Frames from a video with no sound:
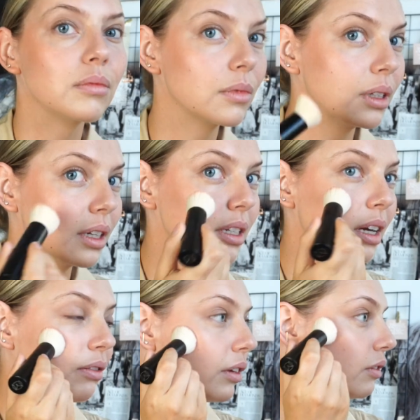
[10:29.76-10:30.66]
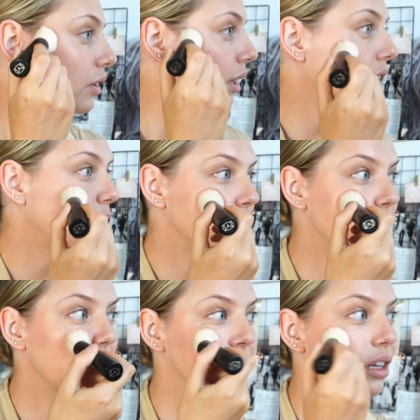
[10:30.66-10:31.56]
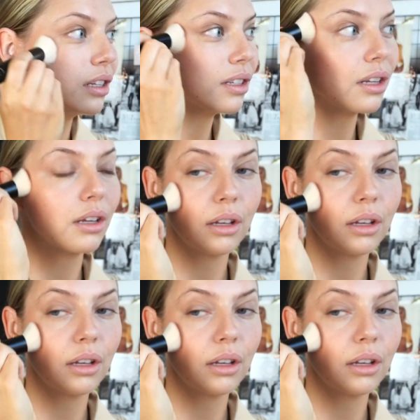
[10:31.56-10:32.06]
Because I definitely feel like I'll be wearing this